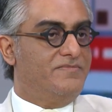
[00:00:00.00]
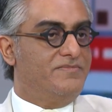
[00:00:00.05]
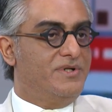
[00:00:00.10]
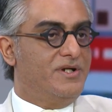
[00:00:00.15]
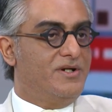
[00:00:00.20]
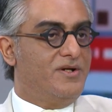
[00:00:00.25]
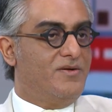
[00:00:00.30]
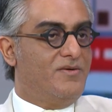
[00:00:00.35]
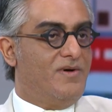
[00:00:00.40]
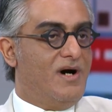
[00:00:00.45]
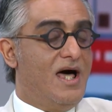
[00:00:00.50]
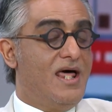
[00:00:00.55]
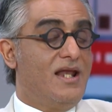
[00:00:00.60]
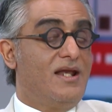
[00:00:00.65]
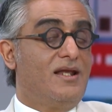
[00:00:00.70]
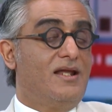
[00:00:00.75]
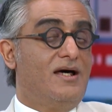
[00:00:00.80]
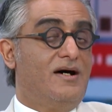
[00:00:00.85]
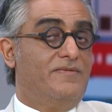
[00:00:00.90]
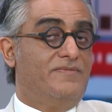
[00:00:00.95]
You know, I
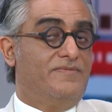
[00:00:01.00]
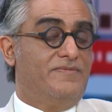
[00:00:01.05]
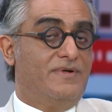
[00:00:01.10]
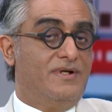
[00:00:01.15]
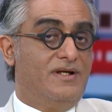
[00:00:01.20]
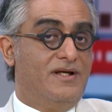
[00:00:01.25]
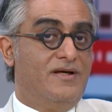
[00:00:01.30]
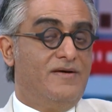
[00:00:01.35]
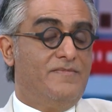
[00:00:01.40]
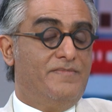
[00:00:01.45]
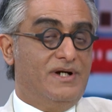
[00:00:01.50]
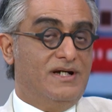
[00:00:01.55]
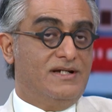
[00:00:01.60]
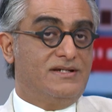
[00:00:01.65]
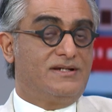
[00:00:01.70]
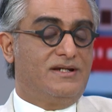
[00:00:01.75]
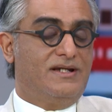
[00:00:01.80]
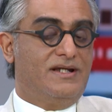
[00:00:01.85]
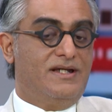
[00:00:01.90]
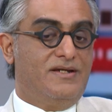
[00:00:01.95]
love,
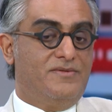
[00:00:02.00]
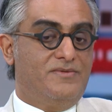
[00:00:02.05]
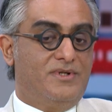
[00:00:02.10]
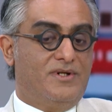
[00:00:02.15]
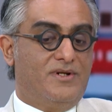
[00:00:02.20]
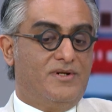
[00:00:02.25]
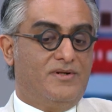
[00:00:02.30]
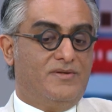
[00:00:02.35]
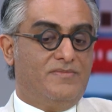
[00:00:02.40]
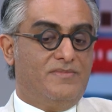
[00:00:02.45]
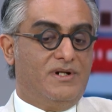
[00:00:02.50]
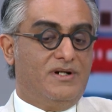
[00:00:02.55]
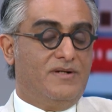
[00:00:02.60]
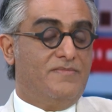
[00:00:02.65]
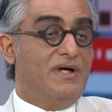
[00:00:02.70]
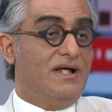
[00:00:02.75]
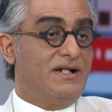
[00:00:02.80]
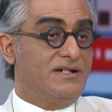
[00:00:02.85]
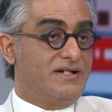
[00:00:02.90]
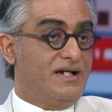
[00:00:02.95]
personally, you know,
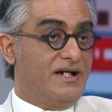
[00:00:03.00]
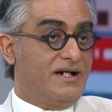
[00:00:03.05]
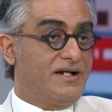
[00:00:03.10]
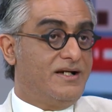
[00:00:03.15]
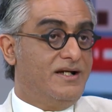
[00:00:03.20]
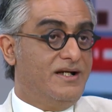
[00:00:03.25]
health tech.